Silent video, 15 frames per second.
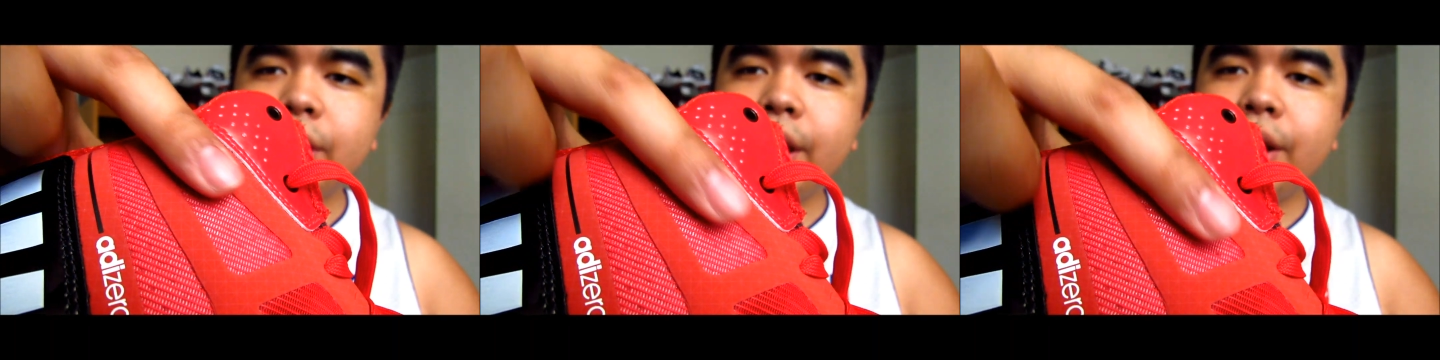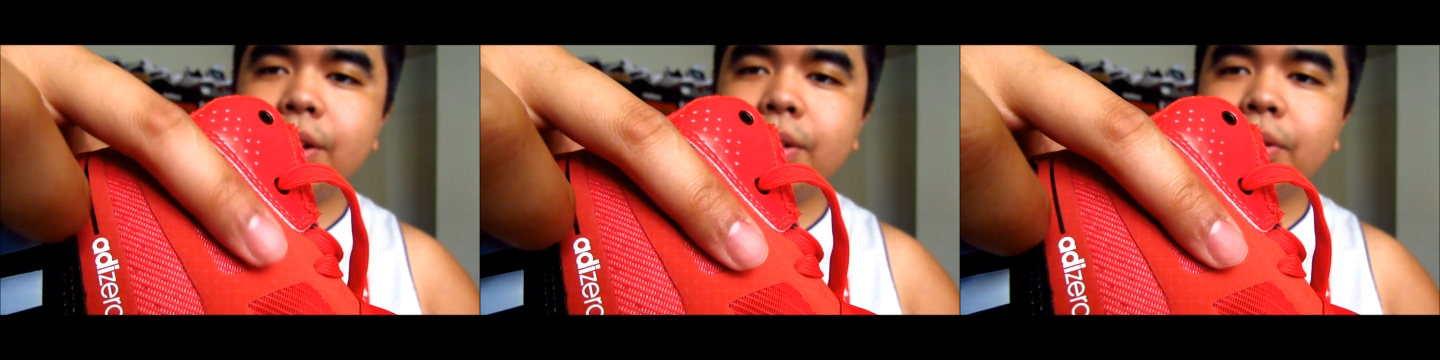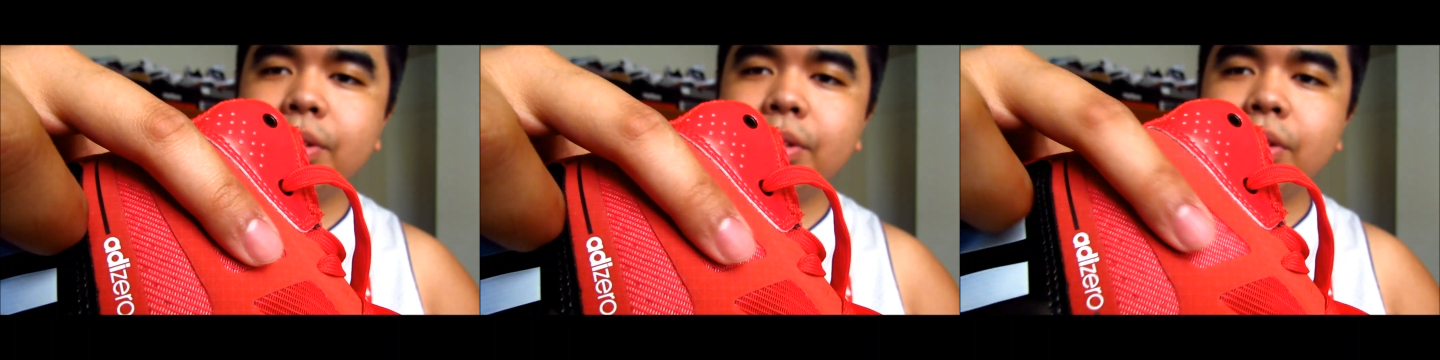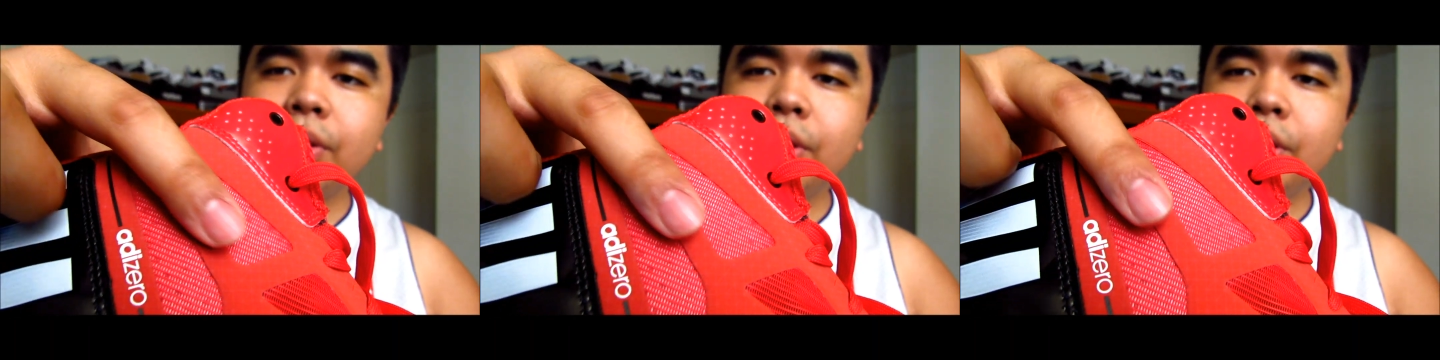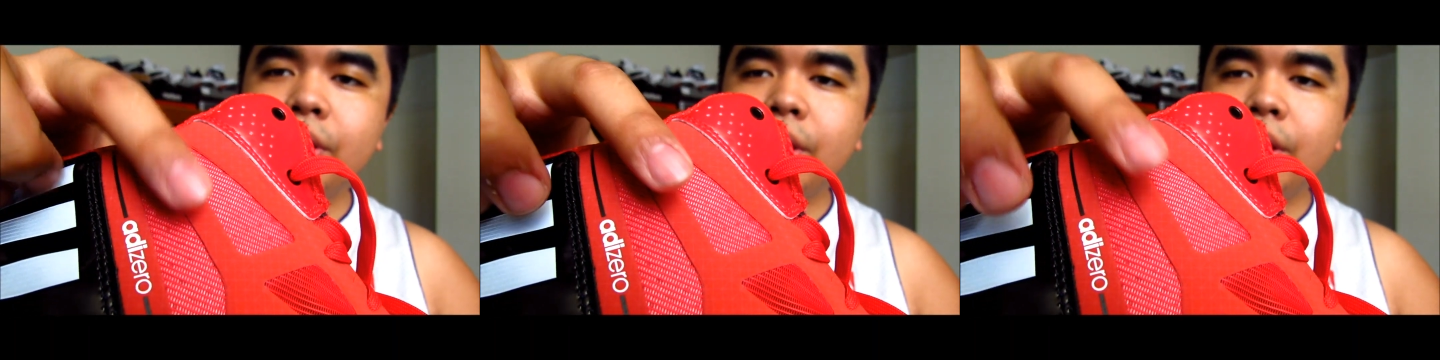there.
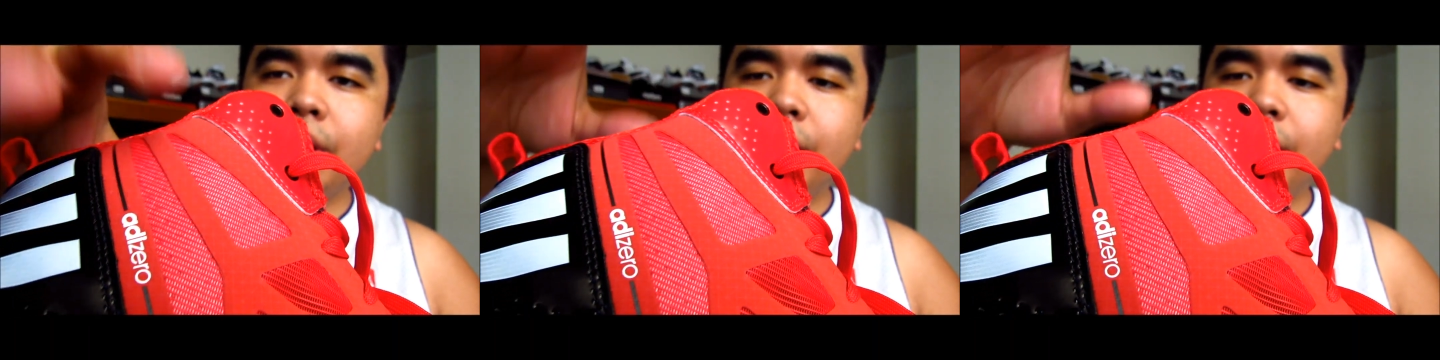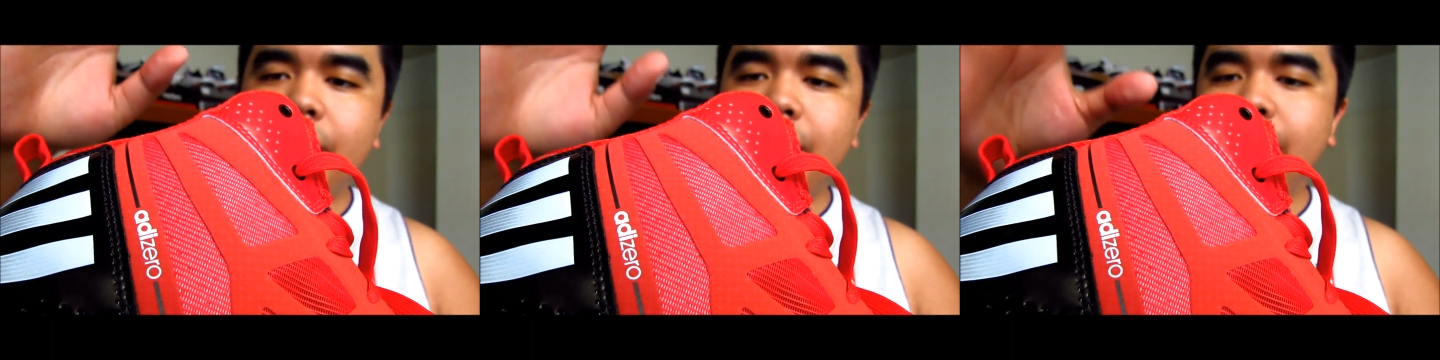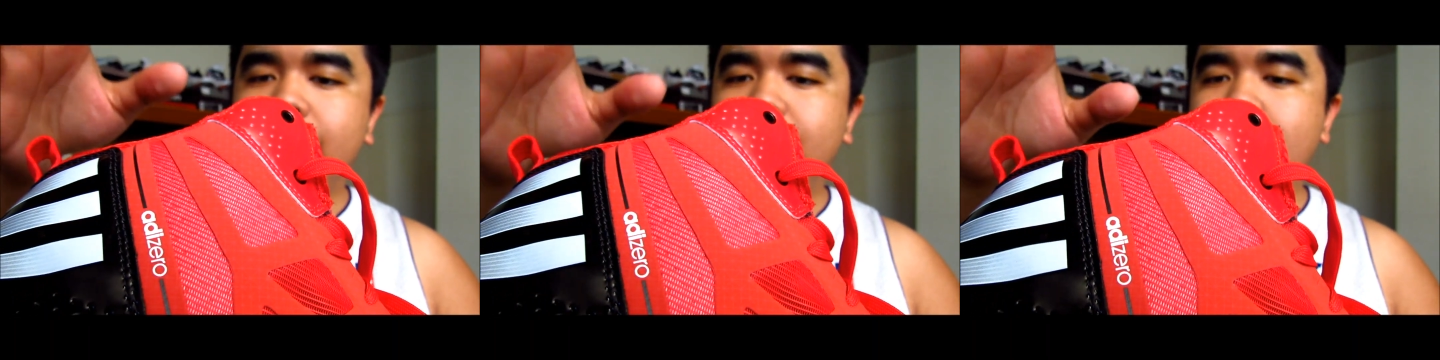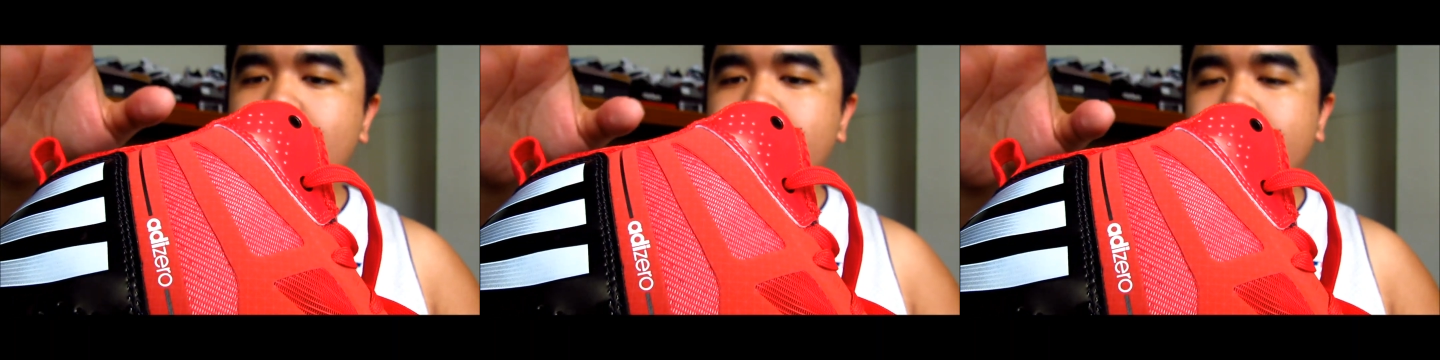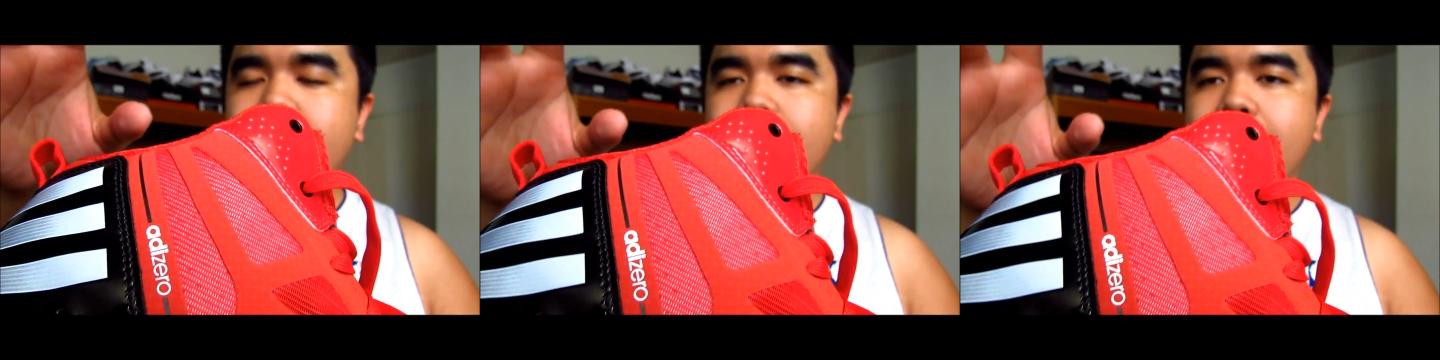It didn't
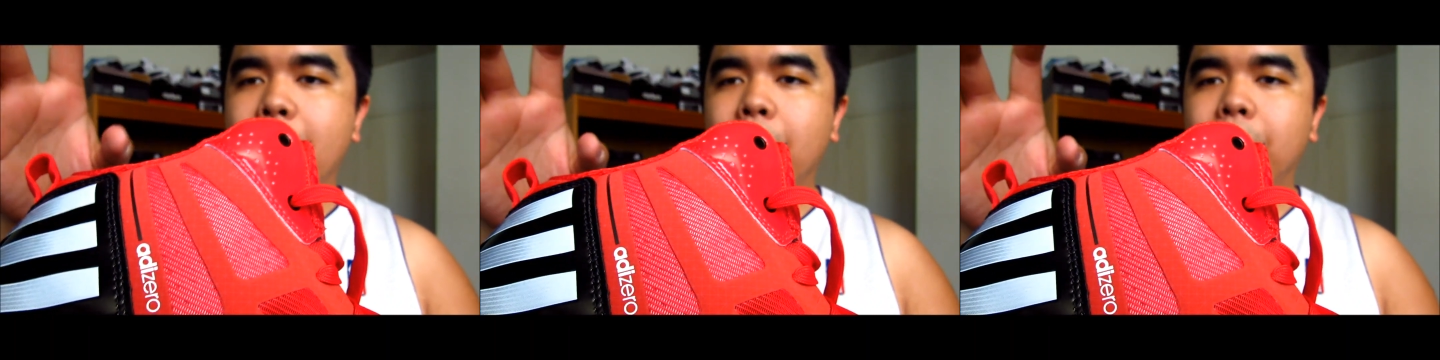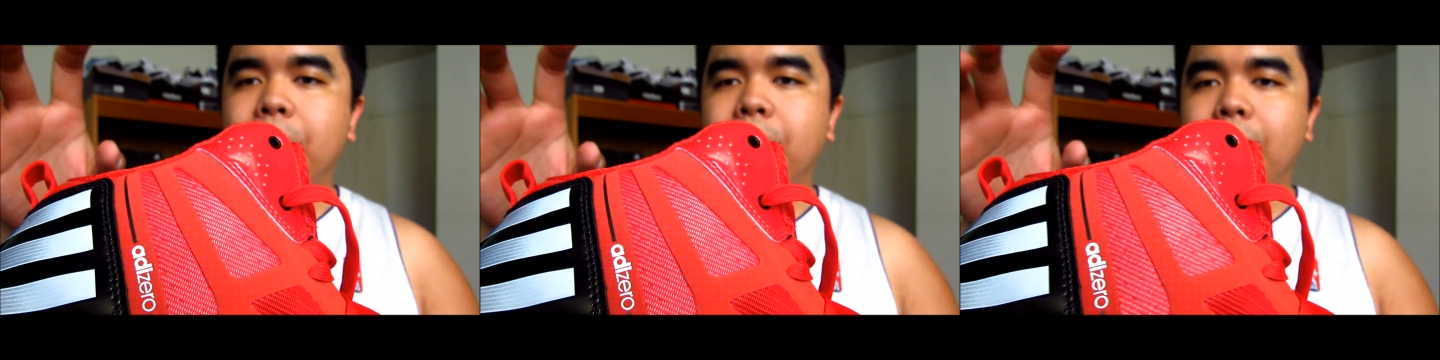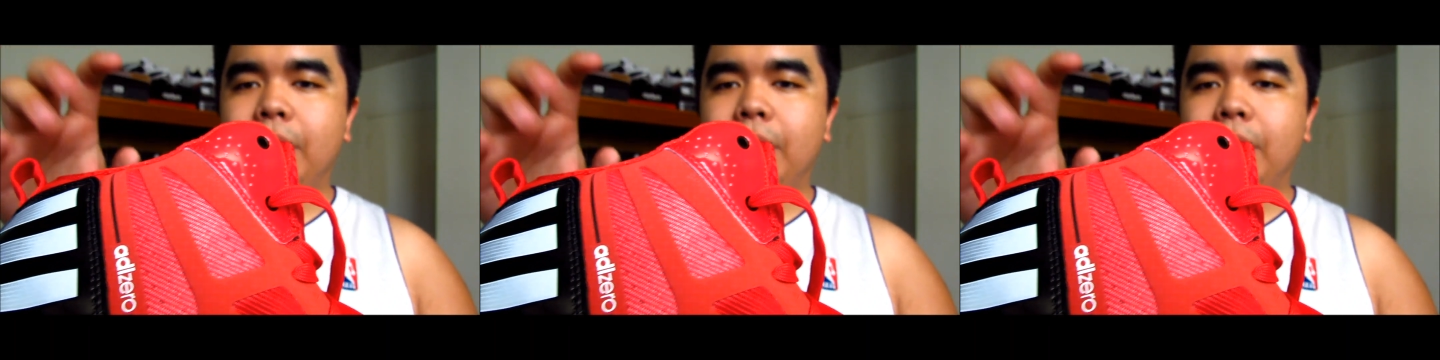really help.